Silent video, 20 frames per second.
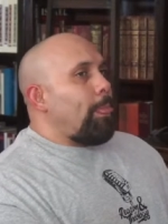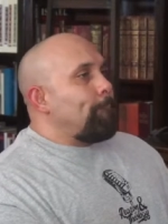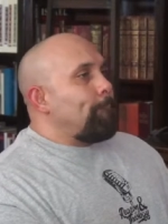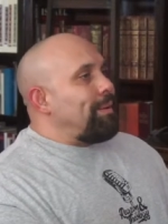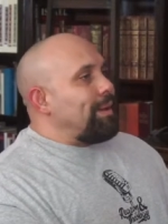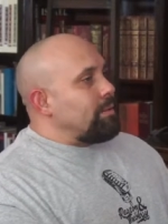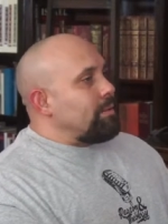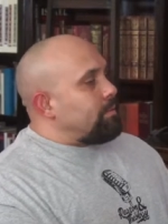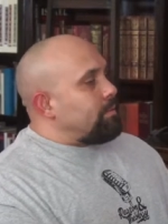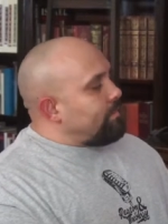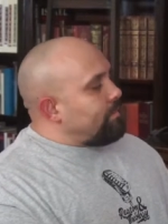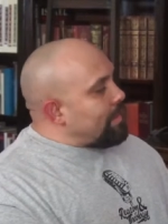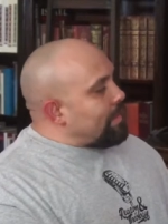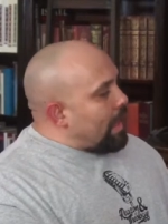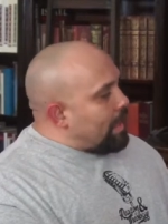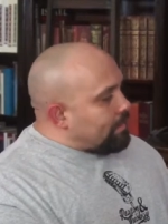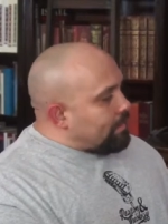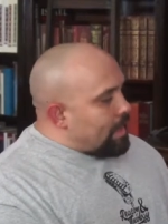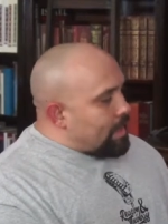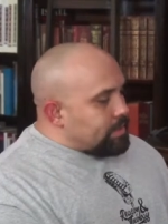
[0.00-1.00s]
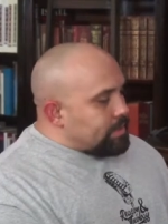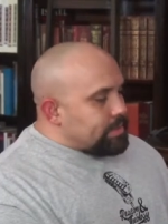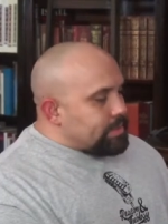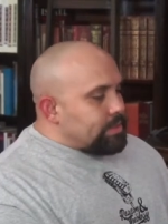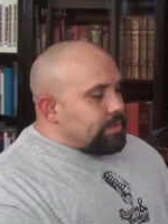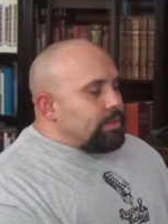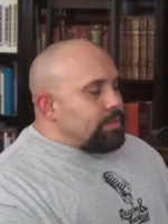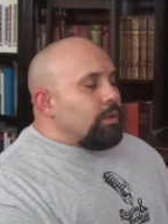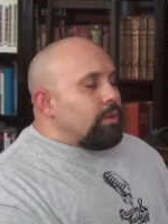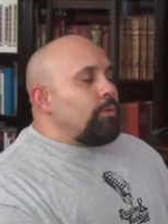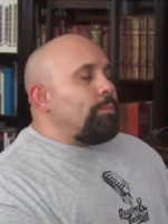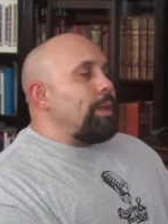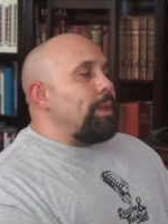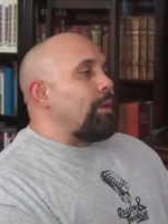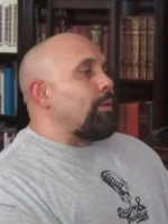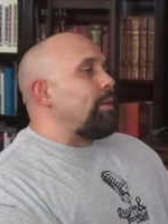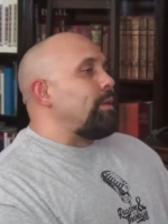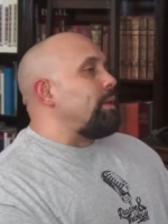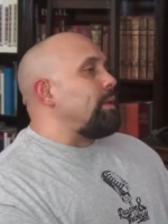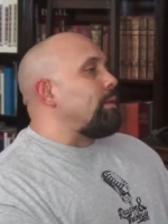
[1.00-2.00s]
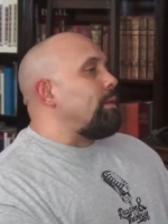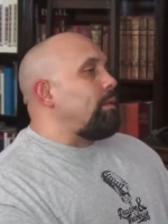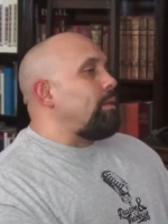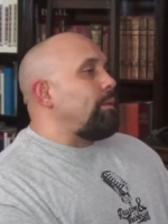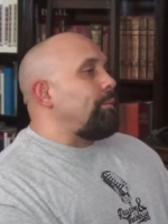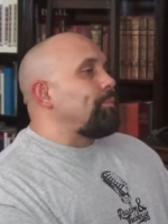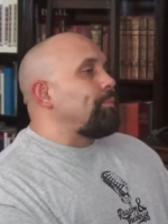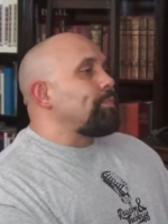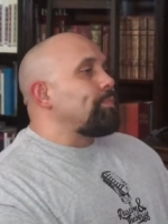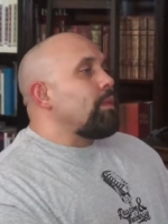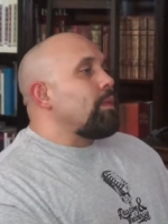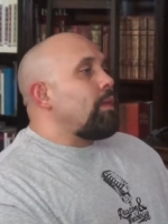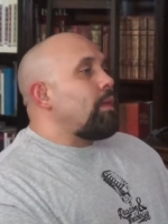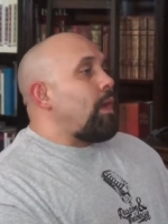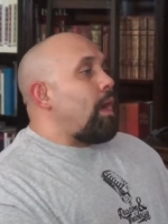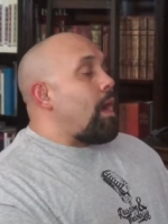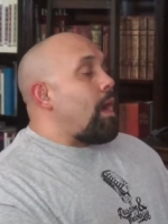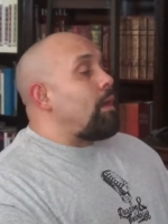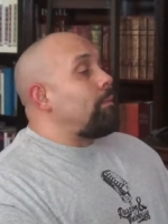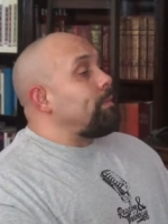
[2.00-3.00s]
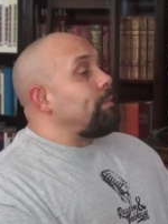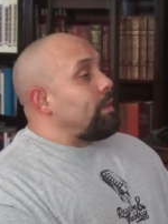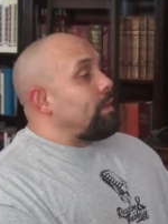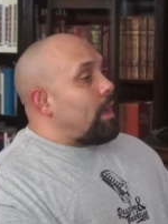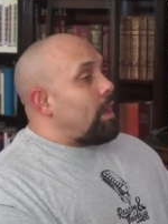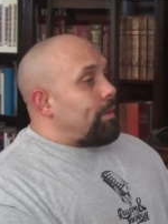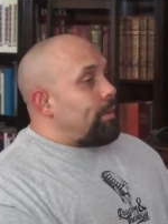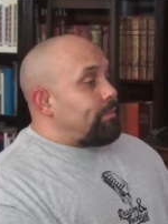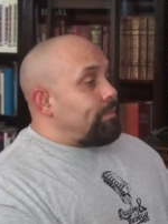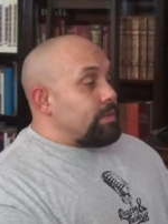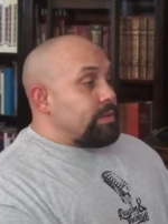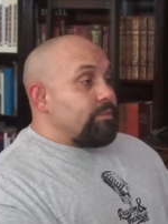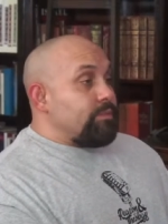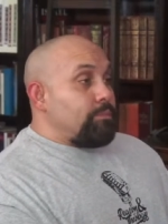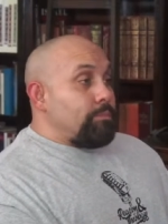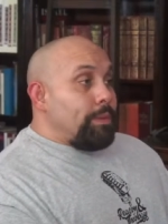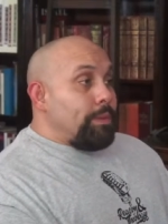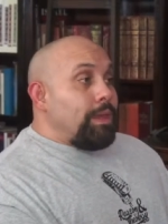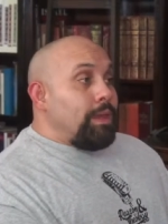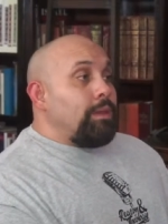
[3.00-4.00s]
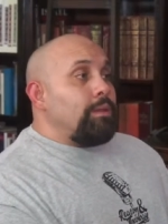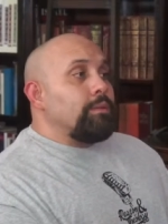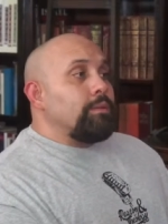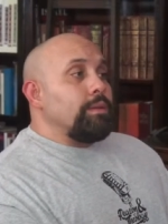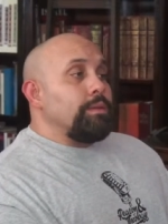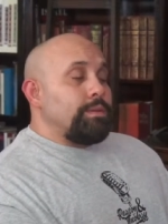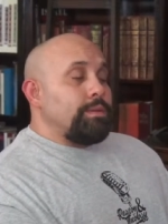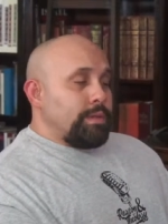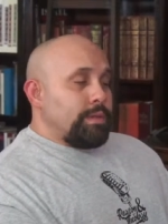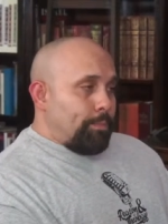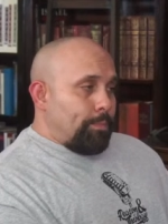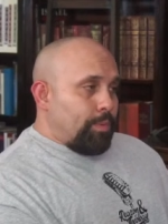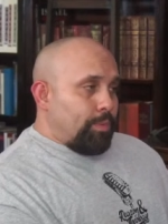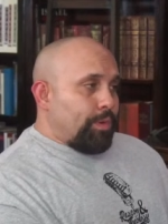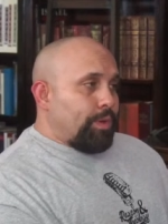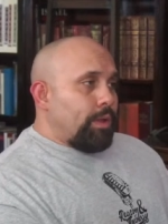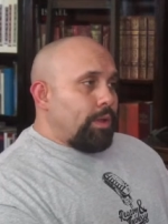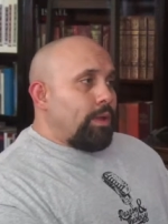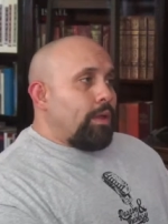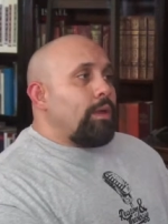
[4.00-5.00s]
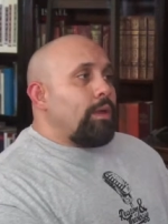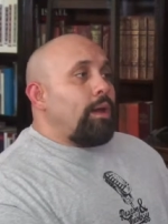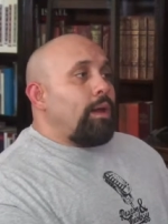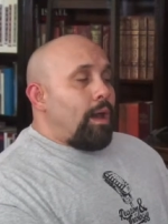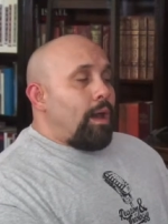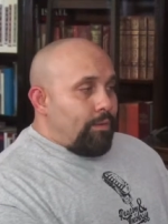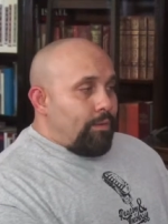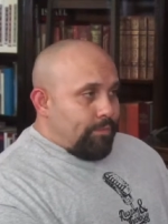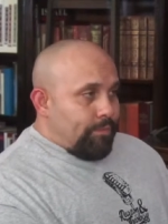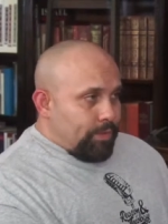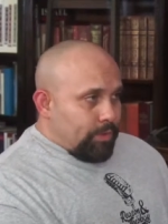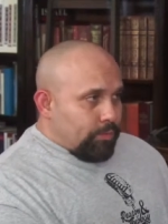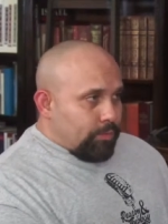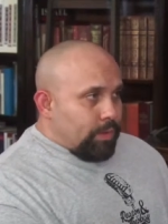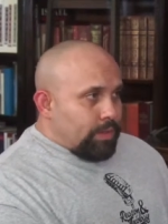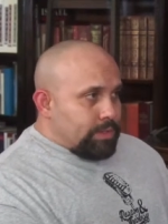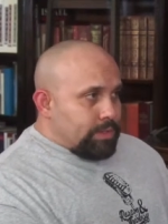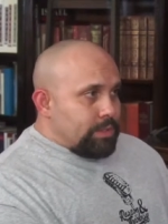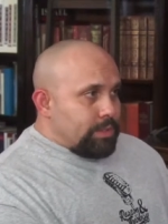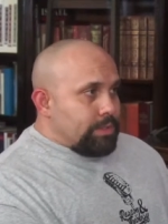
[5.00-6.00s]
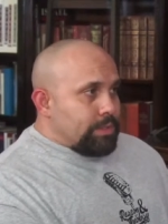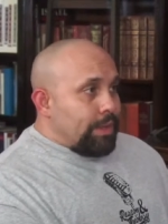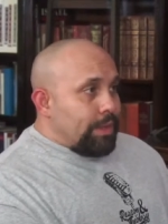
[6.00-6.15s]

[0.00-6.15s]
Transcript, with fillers: But that has no bearing at all on the office of being the shepherd of the Christians.